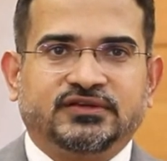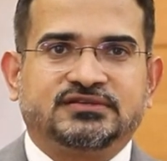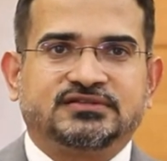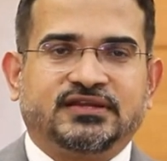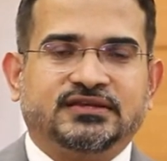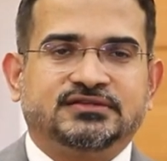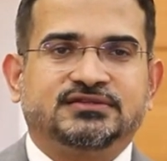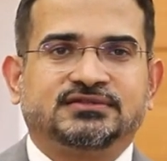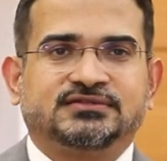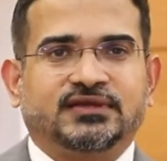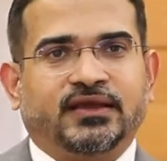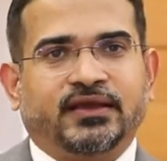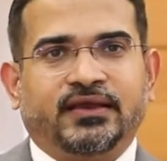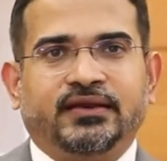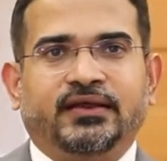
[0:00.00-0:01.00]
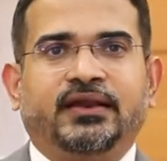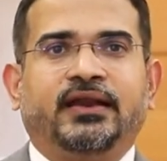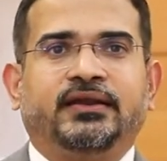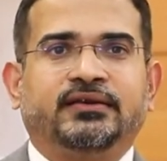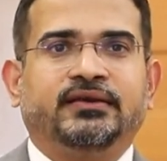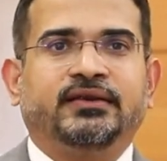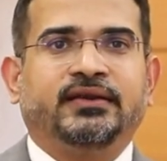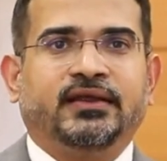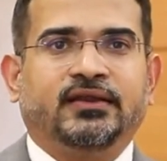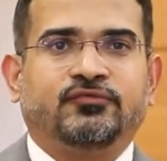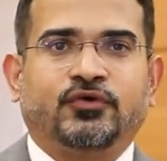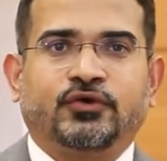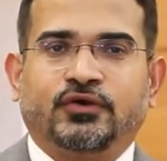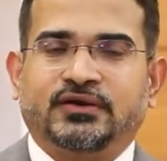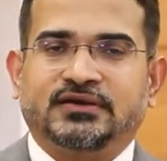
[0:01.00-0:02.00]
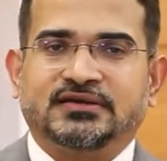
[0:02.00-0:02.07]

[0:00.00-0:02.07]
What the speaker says: these stages in greater detail for your